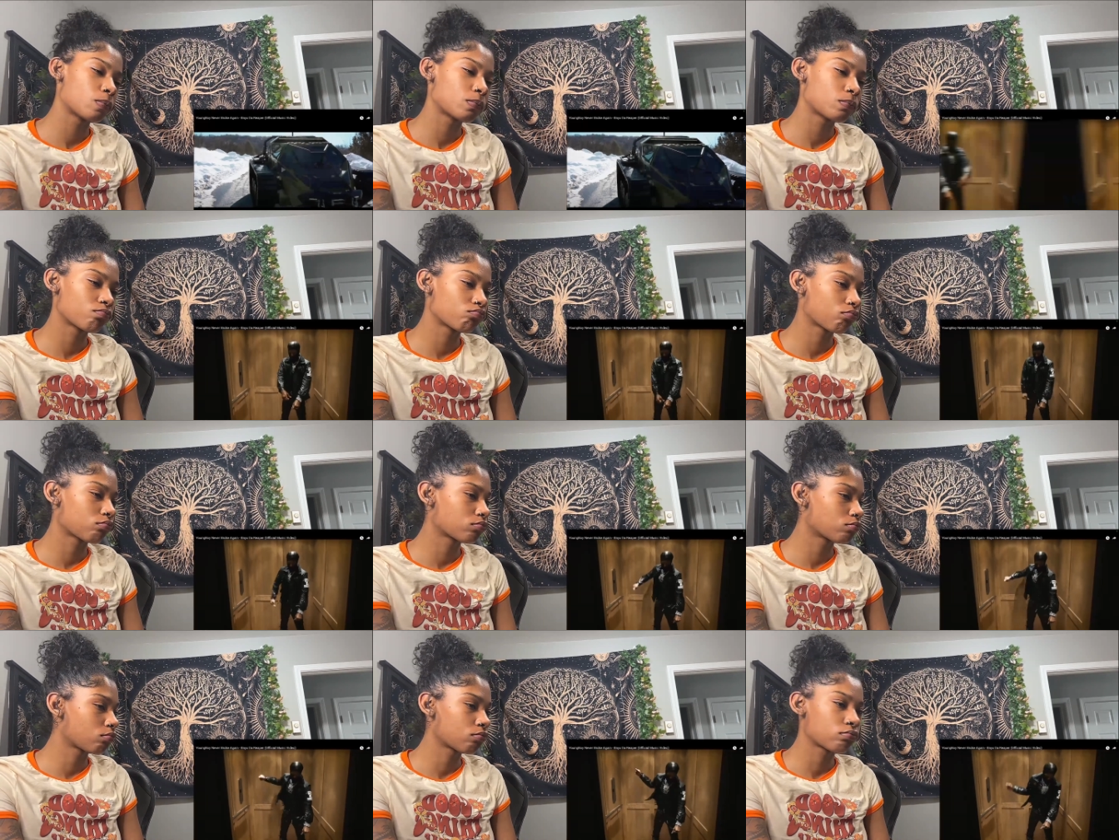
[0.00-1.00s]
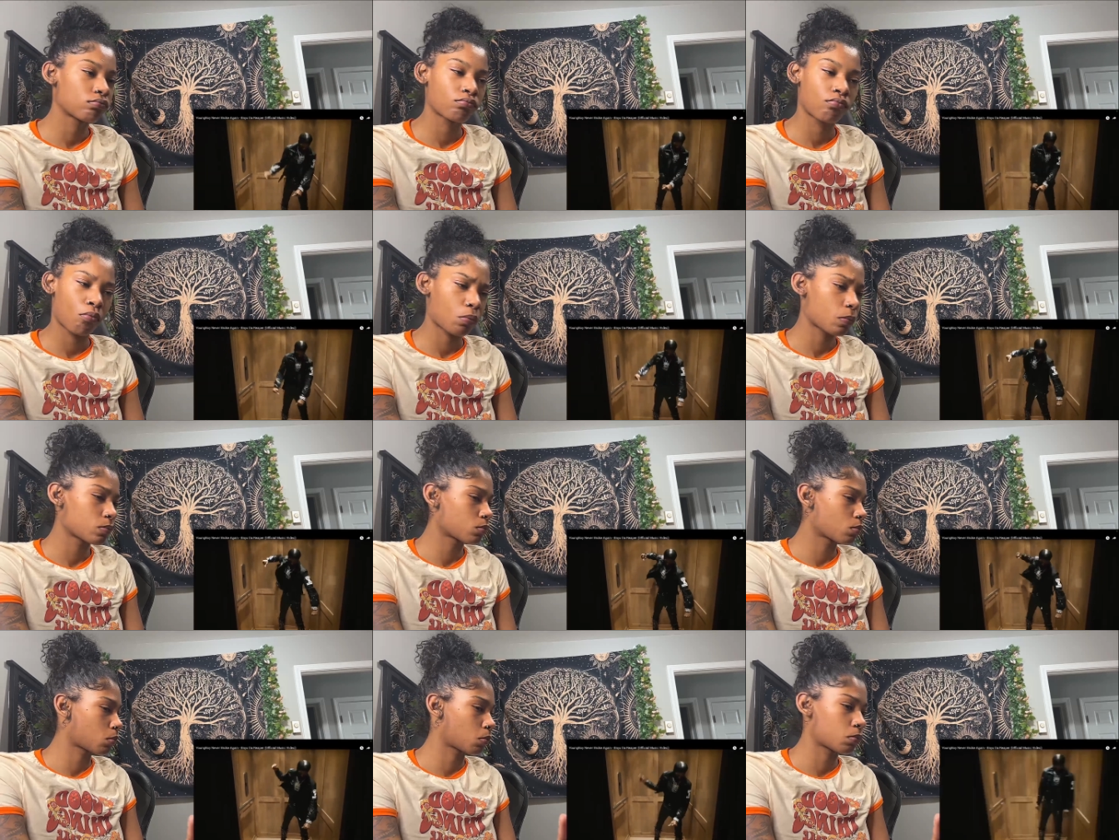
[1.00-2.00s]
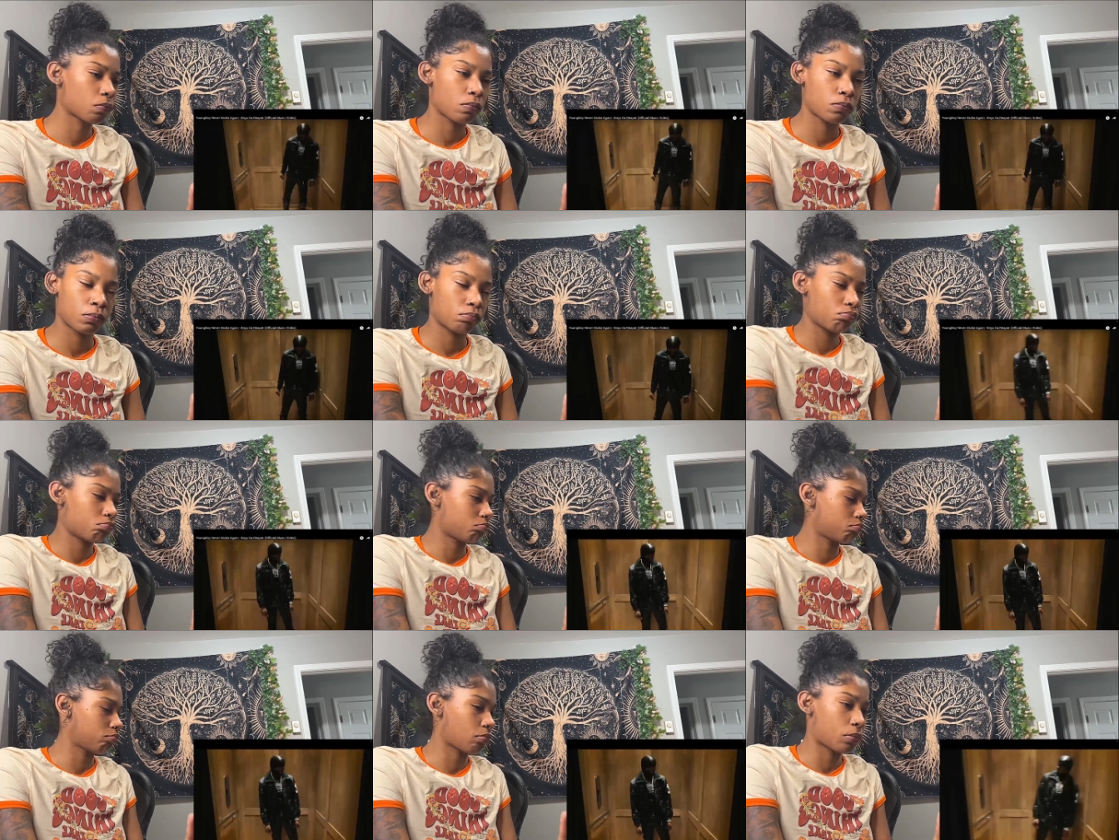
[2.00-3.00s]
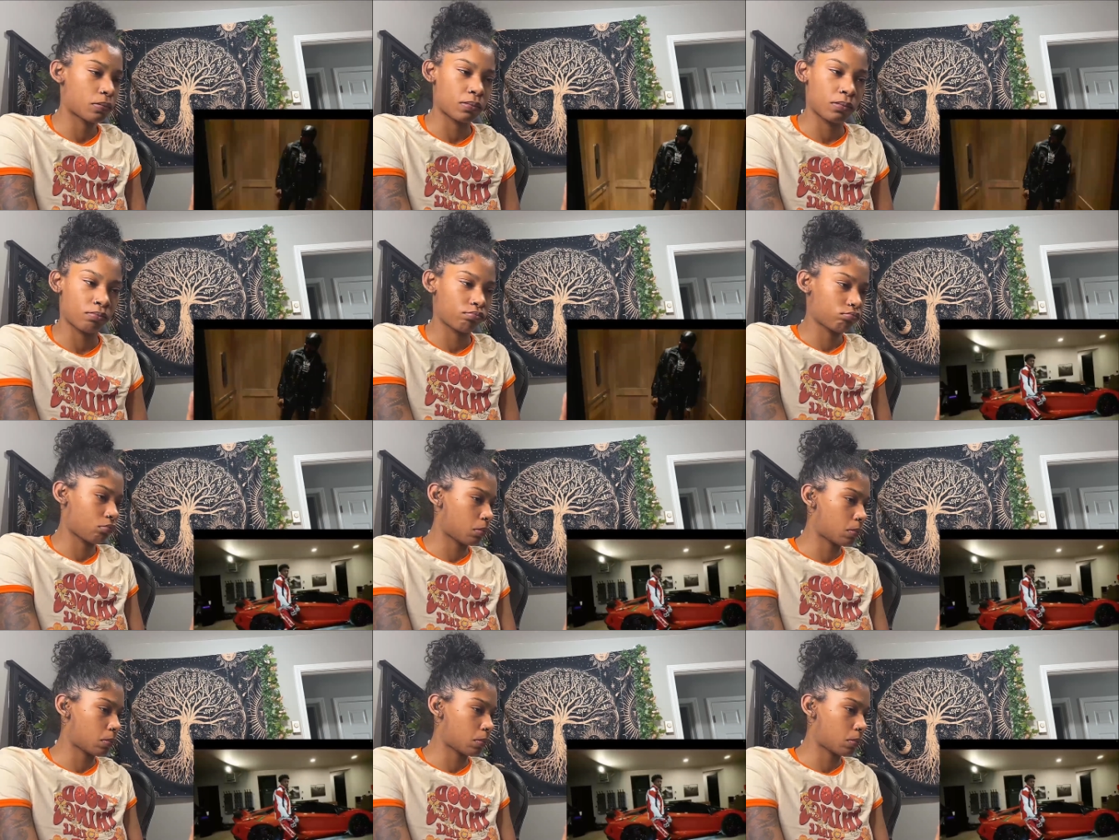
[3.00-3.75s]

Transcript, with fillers: Top me one with the bitch with my guts till you fall. i always stay in need.